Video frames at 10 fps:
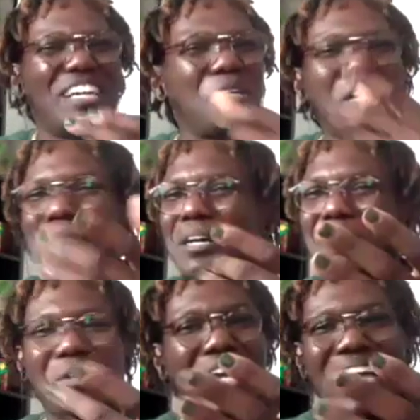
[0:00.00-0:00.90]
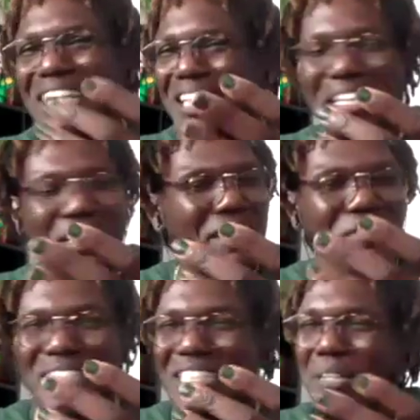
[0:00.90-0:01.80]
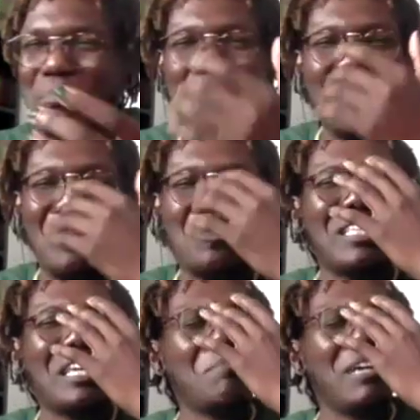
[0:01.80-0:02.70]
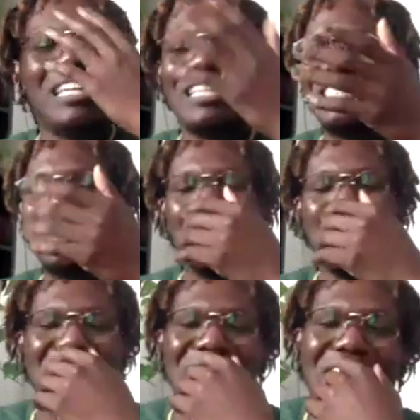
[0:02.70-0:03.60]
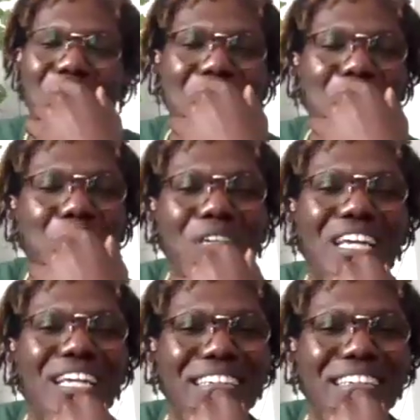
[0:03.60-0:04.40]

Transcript: Come on, you gotta give us a little bit more. What that mean? Let's go into that. What you mean?